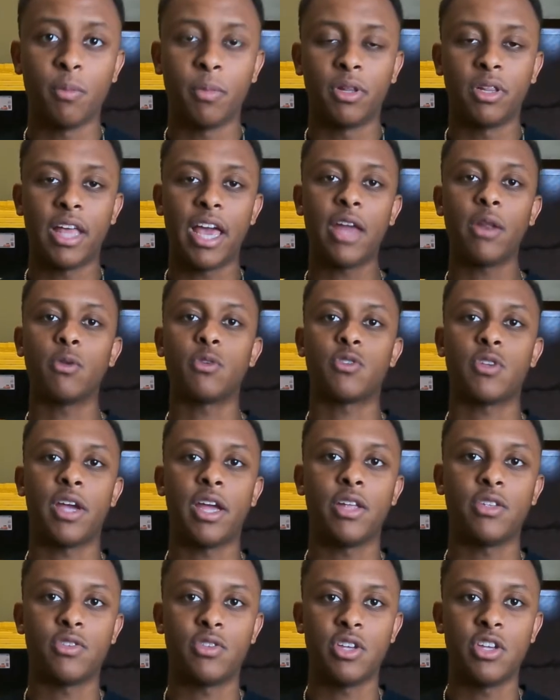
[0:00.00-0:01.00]
of
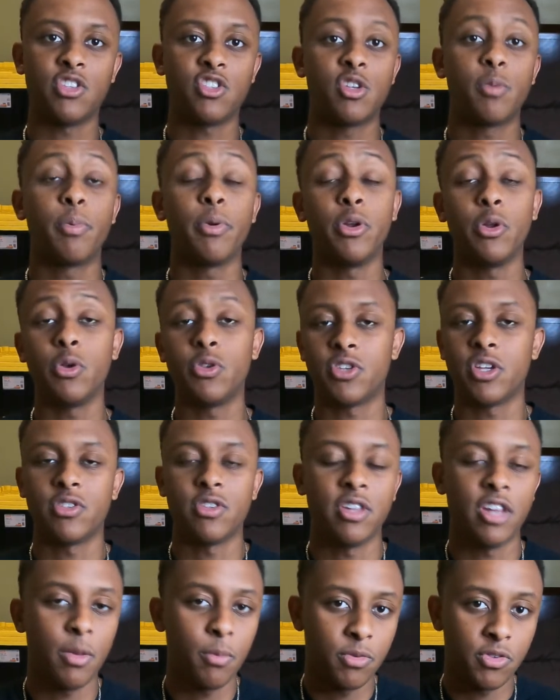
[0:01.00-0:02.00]
melanocytes is to produce, as
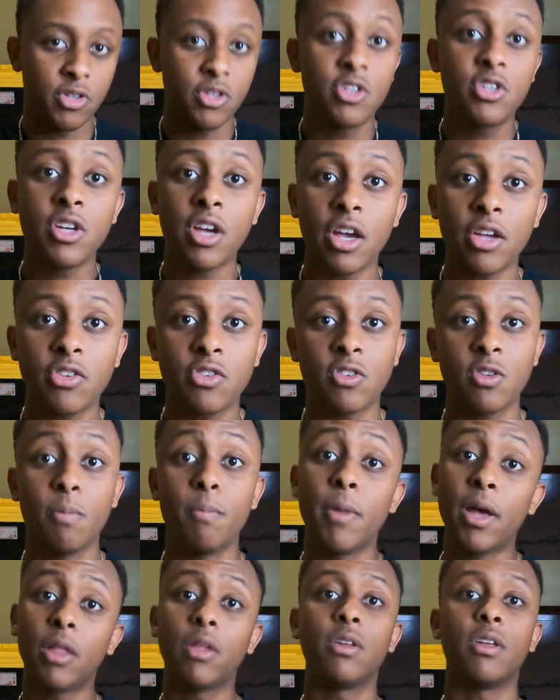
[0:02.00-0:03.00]
the name would suggest,
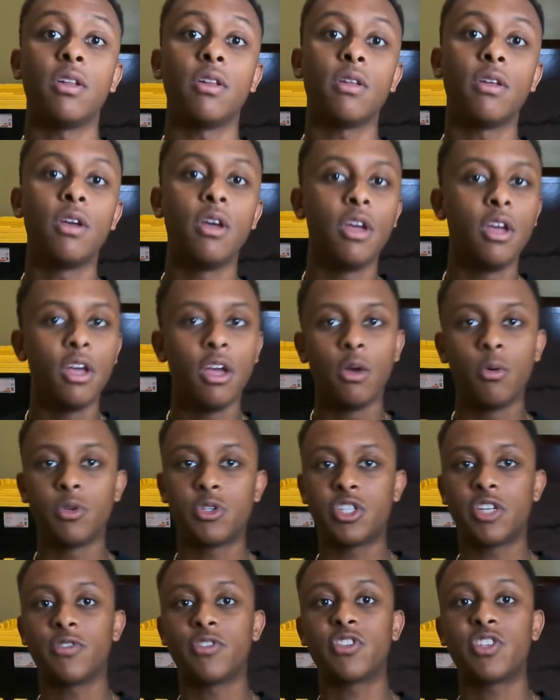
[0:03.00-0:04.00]
melanin,
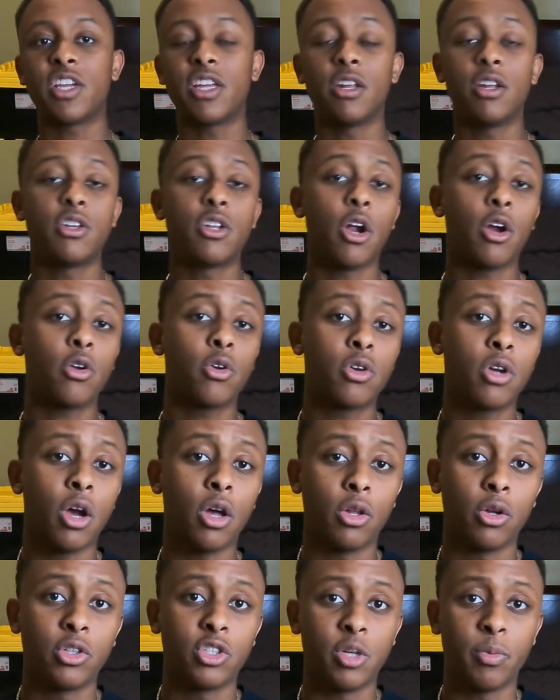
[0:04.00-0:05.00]
which gives skin a darker
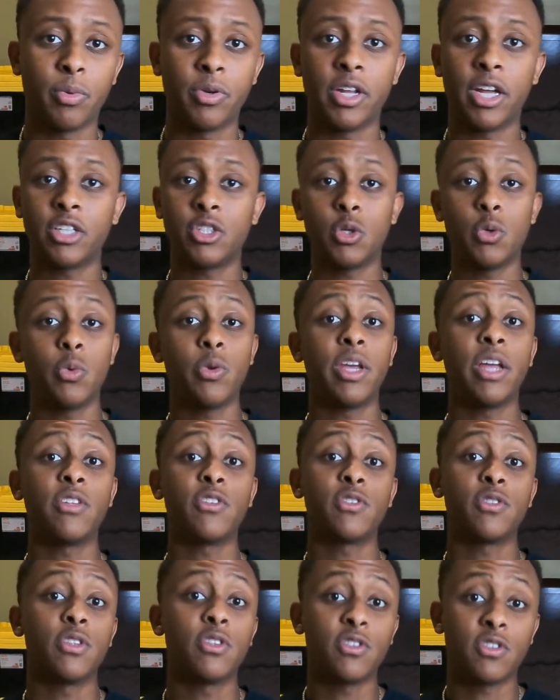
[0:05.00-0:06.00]
color to protect you
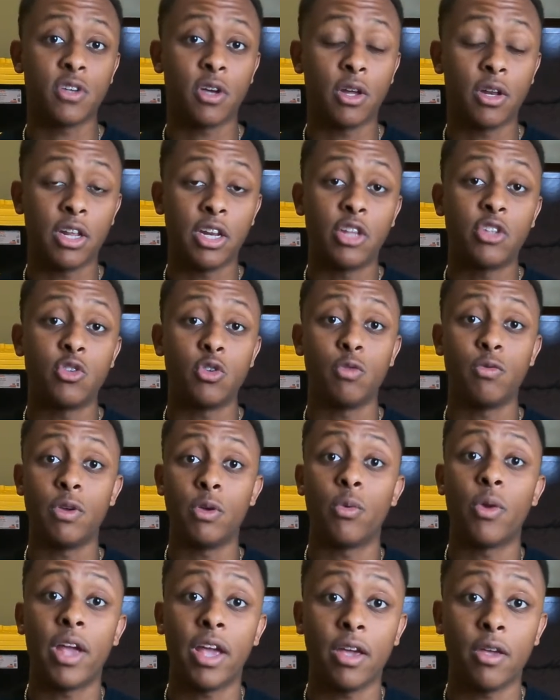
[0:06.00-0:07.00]
against the sun and its
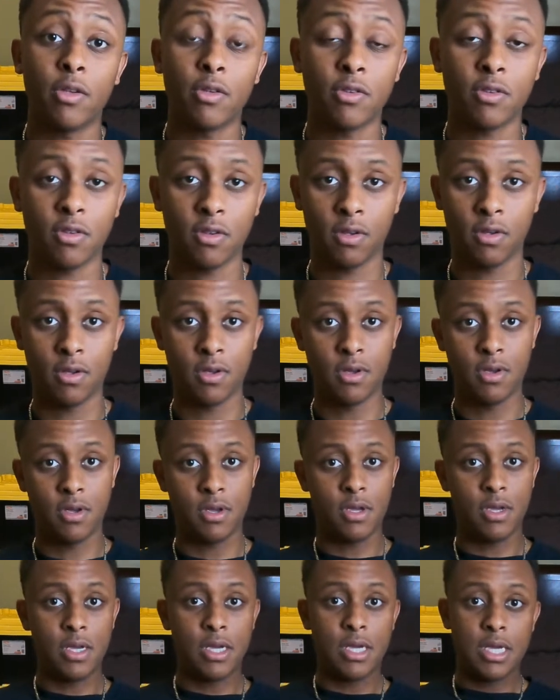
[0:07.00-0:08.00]
UV rays.
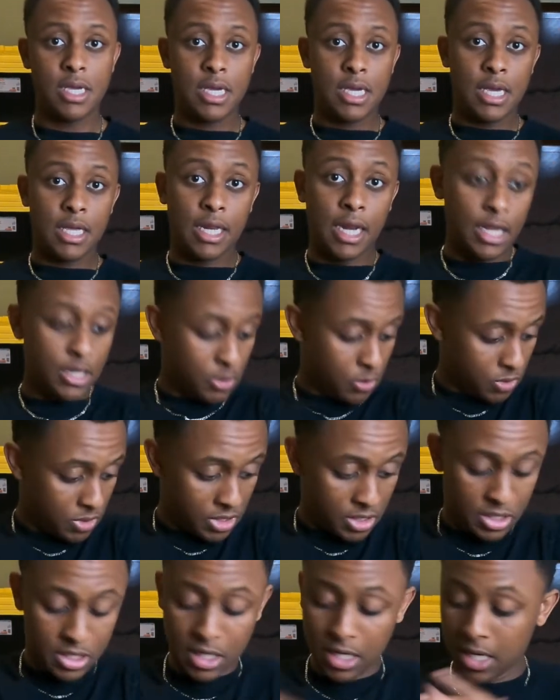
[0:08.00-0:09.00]
And as you can
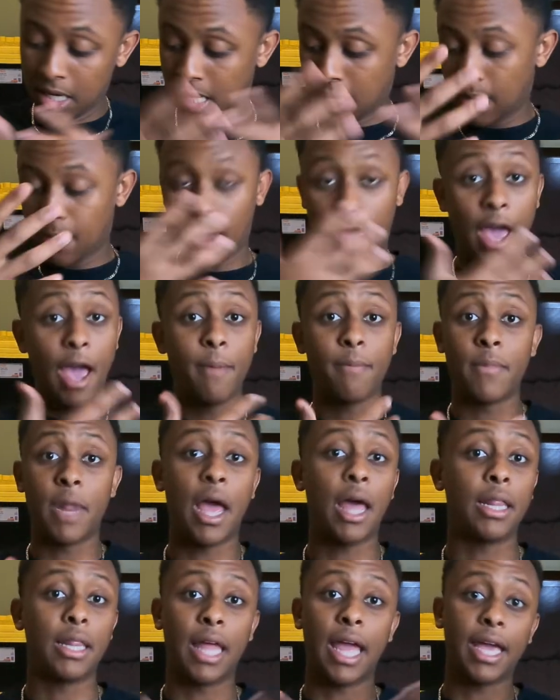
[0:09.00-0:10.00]
see, I'm
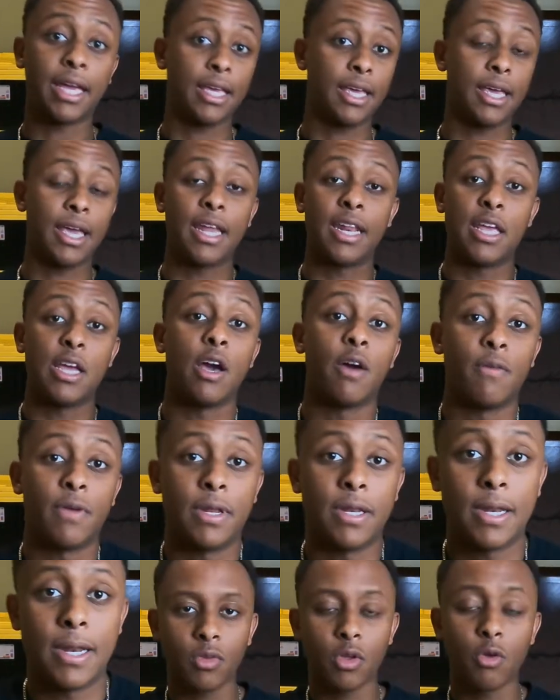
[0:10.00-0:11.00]
not lacking any of
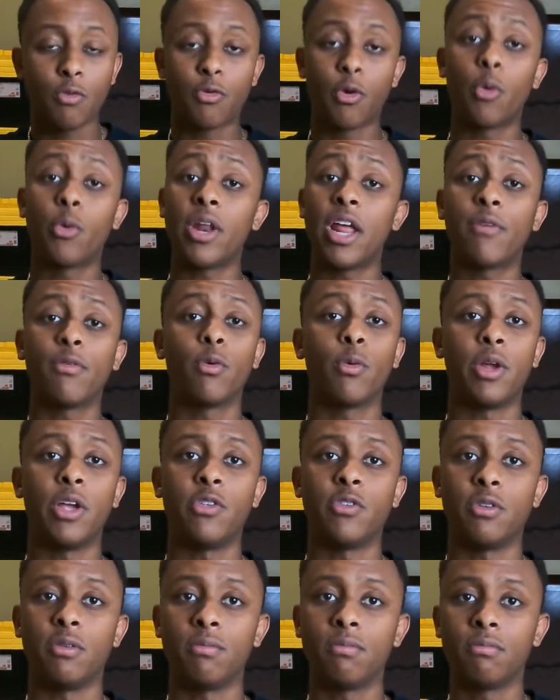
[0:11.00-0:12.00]
it. For whatever
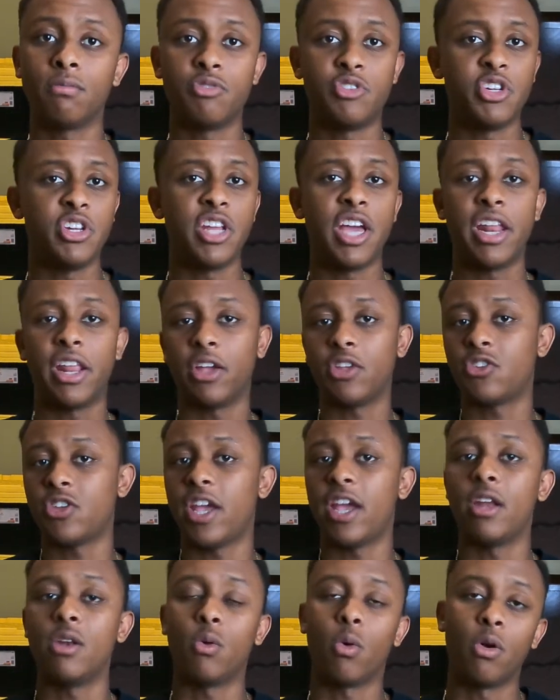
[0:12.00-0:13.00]
reason, genetics
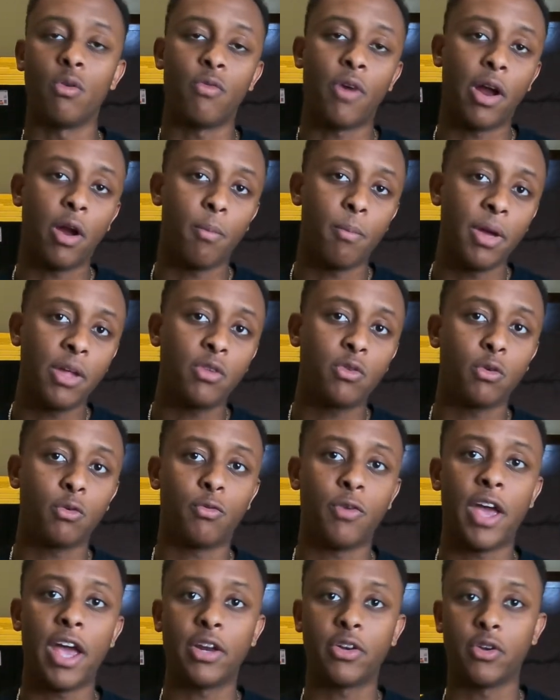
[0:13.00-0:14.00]
and/or environmental
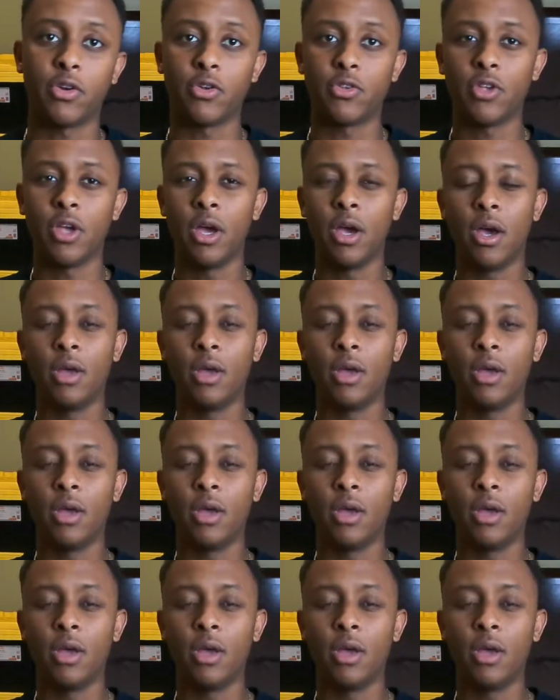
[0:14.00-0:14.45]
factors,